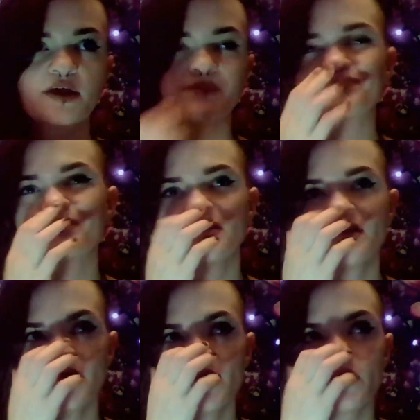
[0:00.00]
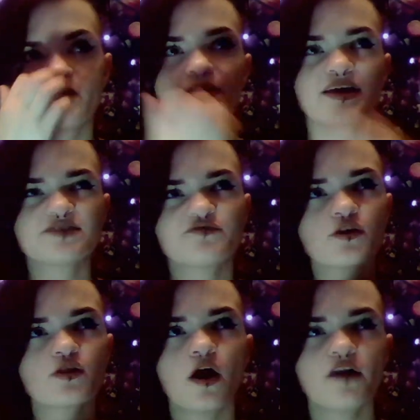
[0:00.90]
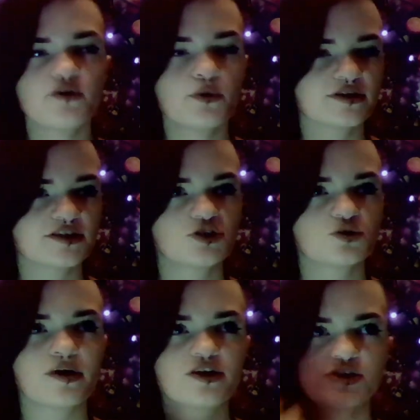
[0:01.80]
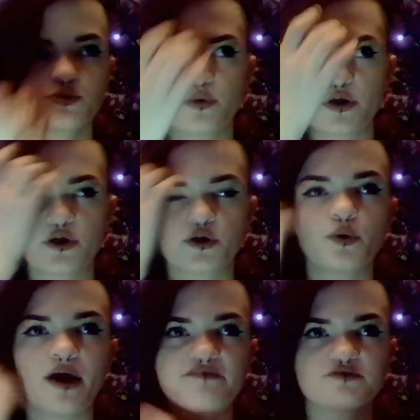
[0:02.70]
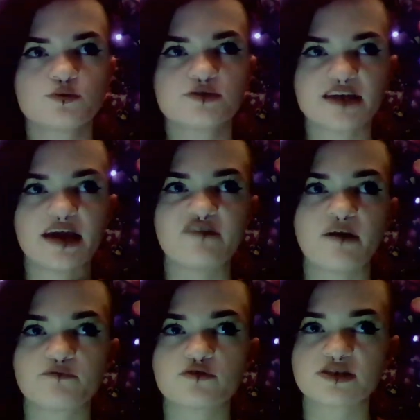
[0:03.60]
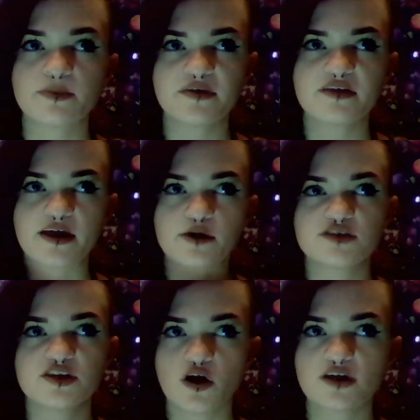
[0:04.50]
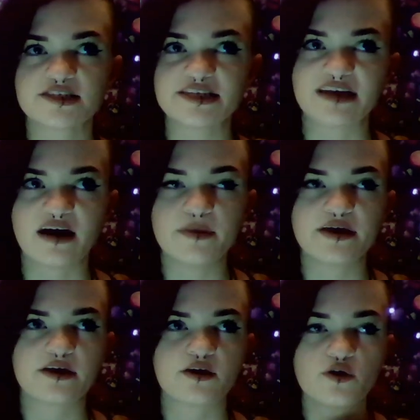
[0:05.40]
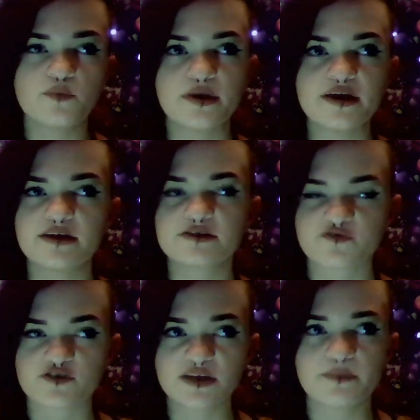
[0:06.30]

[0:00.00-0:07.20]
like, because for a lot of you in a situation where you have to save up for something that you did not see coming, it could be, for